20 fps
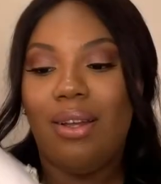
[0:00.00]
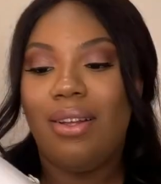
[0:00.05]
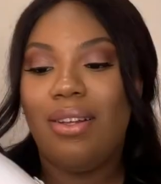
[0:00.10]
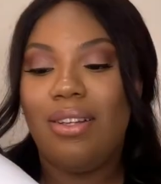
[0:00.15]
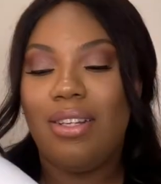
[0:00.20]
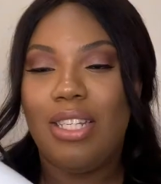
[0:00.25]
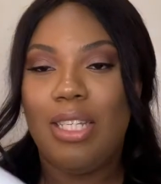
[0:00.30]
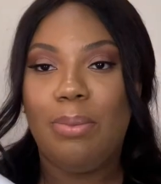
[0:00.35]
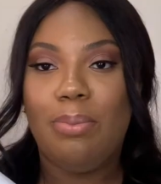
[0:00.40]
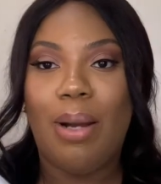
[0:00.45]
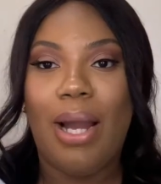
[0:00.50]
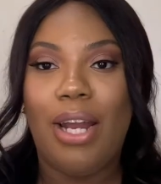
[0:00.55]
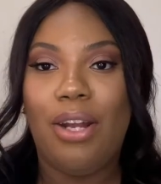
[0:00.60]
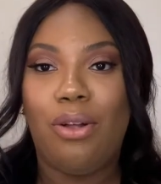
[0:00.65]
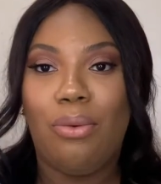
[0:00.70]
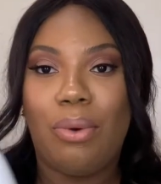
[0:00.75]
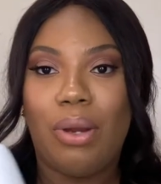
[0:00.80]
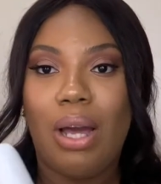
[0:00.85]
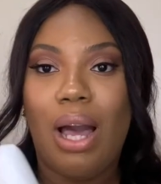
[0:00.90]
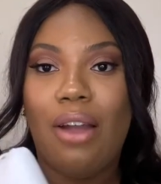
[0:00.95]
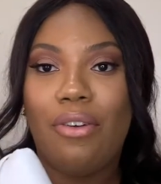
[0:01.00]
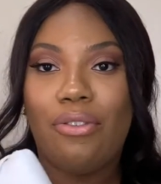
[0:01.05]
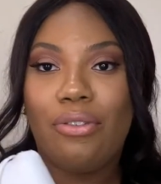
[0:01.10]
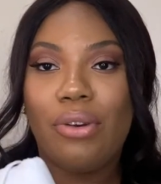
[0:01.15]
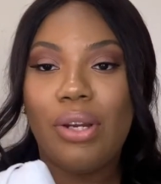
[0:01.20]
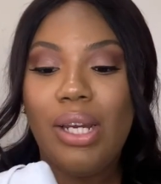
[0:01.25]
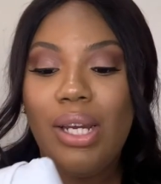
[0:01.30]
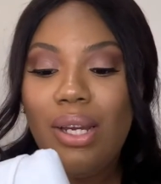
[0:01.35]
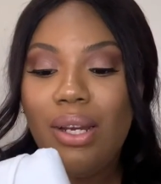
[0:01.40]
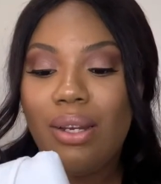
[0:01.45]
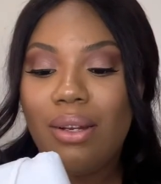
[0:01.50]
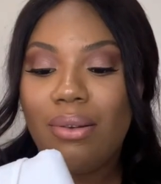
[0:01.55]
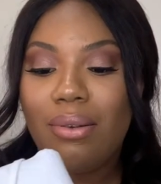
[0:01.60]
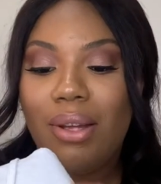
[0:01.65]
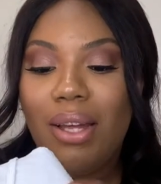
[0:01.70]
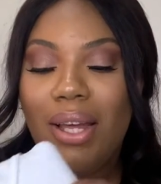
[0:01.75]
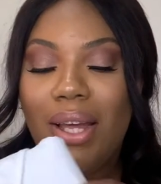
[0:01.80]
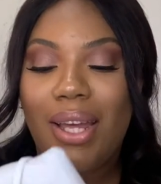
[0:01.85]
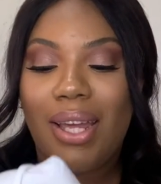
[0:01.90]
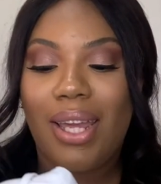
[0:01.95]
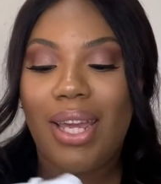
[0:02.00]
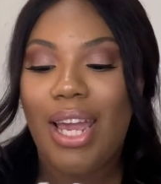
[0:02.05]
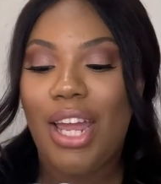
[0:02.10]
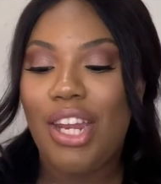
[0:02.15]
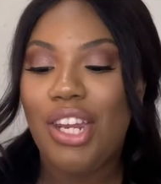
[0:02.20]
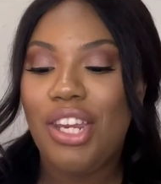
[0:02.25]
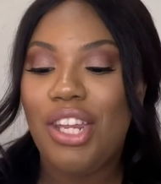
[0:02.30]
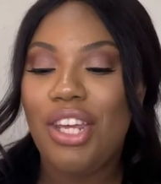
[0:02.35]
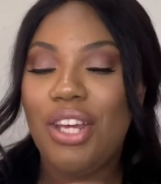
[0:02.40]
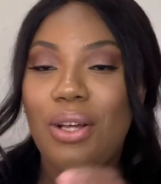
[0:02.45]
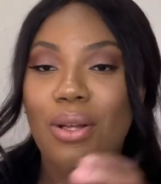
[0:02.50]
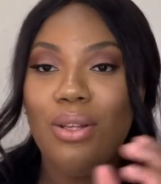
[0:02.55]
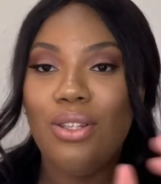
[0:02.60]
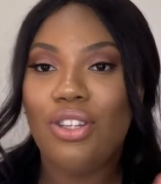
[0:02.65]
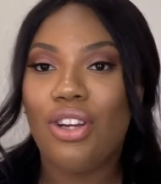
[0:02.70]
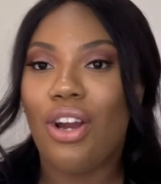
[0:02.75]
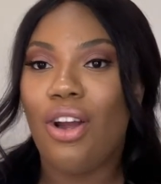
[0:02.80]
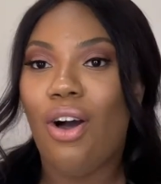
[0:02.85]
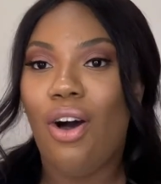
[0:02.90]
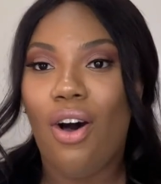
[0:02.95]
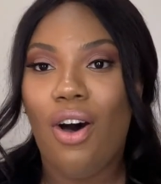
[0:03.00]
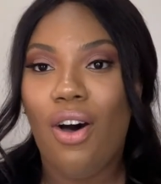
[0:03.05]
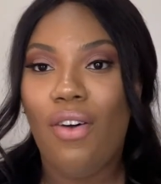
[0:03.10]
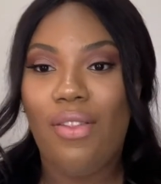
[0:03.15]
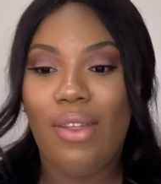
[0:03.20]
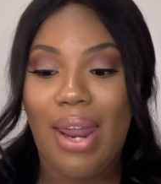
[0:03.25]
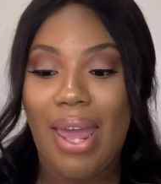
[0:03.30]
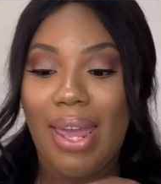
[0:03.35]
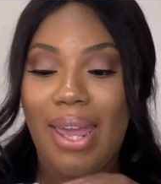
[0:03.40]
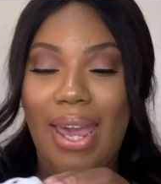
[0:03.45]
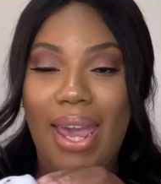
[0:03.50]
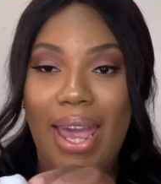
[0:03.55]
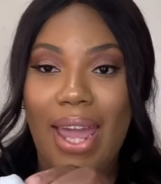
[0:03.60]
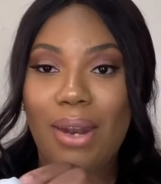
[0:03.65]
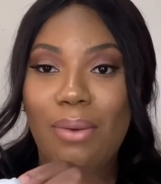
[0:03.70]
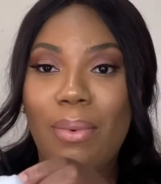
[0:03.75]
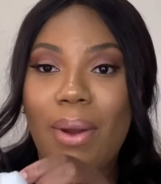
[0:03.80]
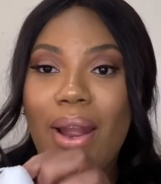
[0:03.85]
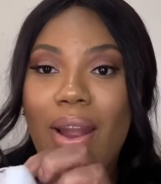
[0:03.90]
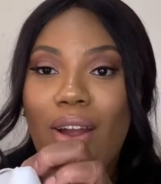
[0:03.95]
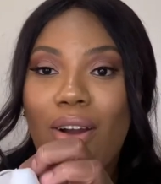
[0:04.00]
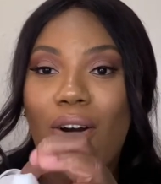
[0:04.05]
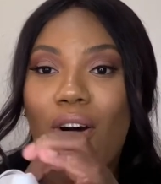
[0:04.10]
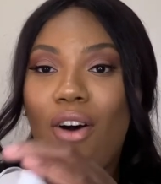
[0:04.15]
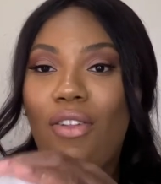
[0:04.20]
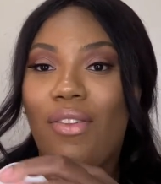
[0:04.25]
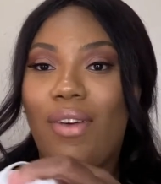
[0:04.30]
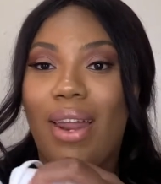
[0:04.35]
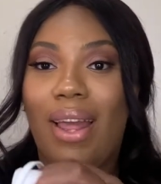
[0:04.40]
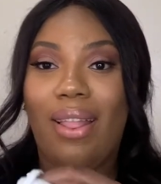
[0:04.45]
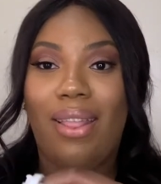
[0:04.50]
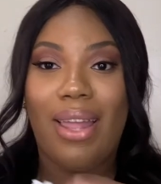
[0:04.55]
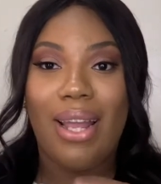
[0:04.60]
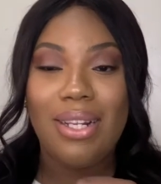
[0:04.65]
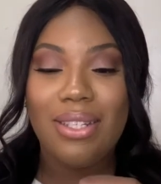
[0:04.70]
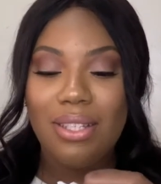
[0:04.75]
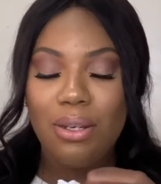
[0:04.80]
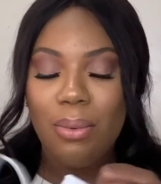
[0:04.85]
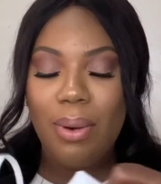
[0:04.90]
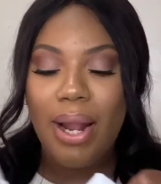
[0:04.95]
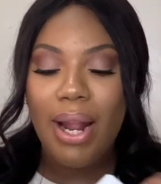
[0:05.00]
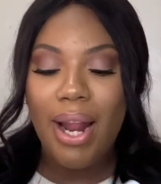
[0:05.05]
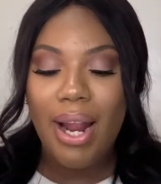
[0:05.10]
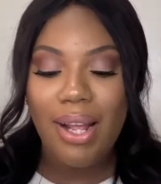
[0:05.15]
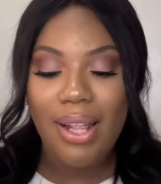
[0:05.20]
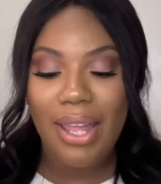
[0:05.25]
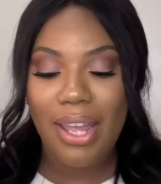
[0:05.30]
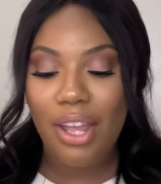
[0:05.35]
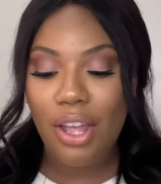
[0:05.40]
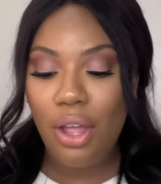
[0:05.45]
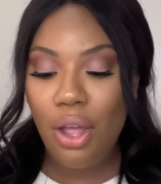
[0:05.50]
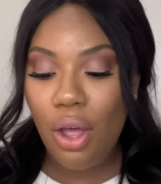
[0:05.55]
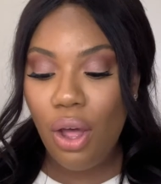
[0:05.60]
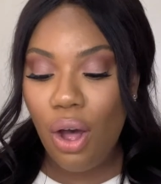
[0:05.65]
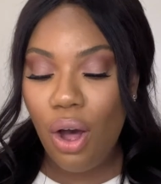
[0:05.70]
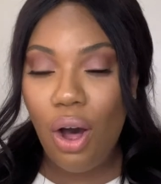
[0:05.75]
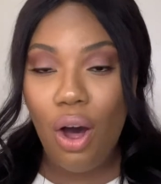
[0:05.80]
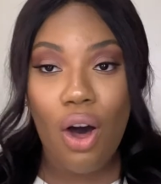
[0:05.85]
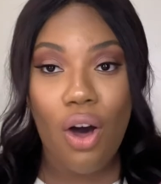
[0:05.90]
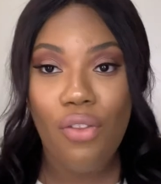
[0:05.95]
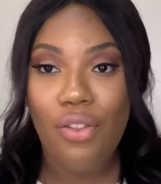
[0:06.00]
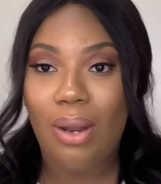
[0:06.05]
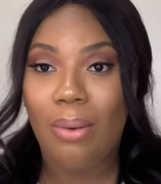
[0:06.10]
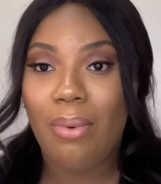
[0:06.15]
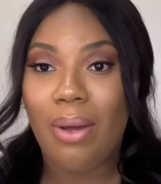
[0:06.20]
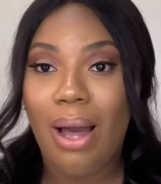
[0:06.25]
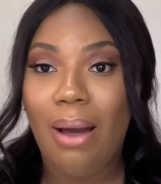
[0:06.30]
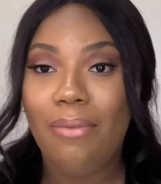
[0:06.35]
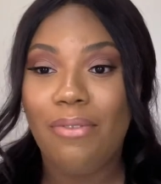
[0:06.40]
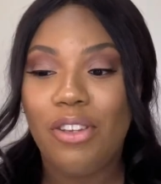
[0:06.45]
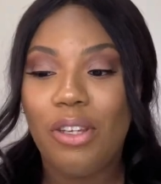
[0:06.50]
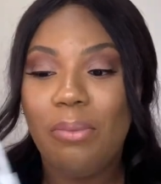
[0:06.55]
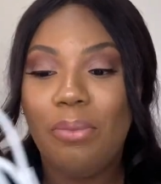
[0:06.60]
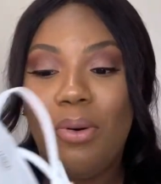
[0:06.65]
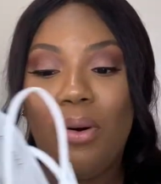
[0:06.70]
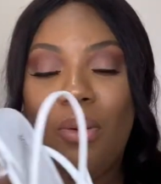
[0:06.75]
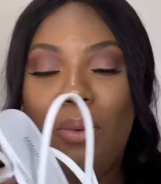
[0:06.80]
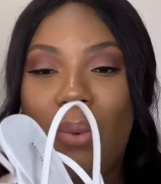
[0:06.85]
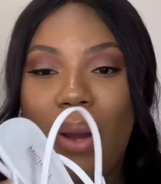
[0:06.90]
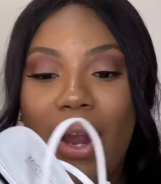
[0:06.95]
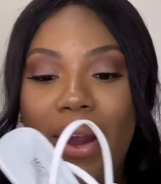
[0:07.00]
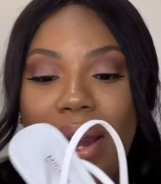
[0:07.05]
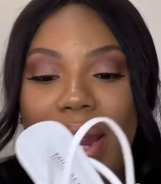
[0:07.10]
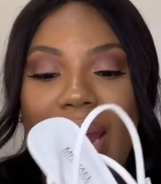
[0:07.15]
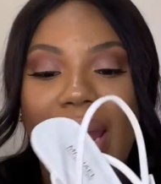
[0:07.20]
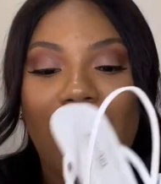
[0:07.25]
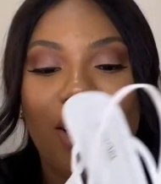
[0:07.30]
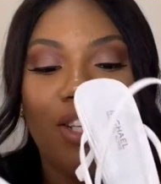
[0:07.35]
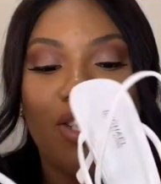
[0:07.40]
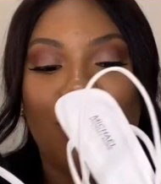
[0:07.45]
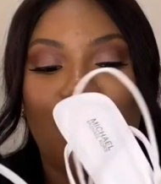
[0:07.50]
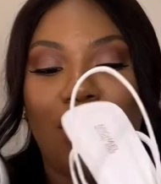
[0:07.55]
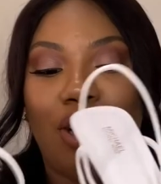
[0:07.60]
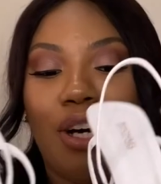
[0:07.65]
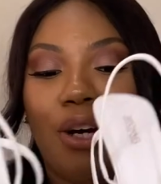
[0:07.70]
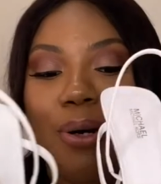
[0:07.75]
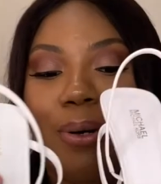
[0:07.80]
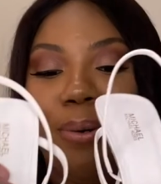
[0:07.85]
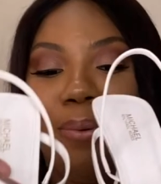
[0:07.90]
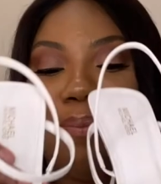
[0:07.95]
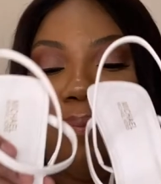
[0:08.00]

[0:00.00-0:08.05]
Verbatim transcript: spinal recovery, kitten heels are all that I can wear, all that I like to wear, like all that I'm comfortable wearing. So